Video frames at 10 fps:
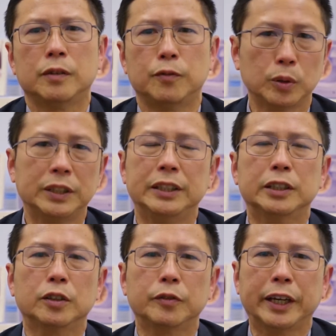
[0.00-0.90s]
40
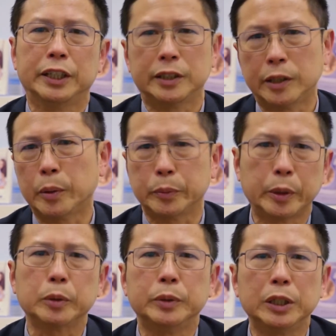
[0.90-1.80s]
years of age,
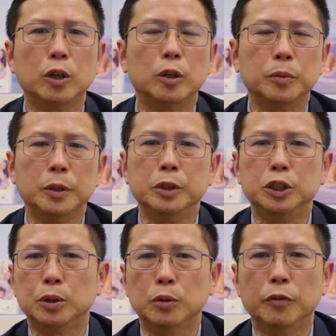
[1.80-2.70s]
what we call
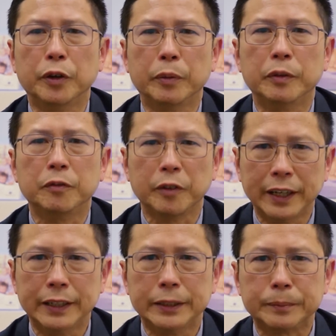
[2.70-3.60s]
premature ovarian
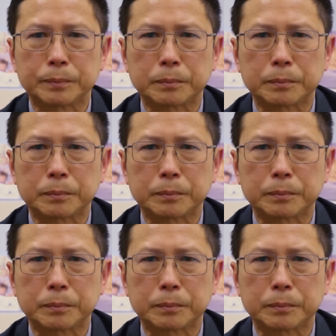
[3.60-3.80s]
failure.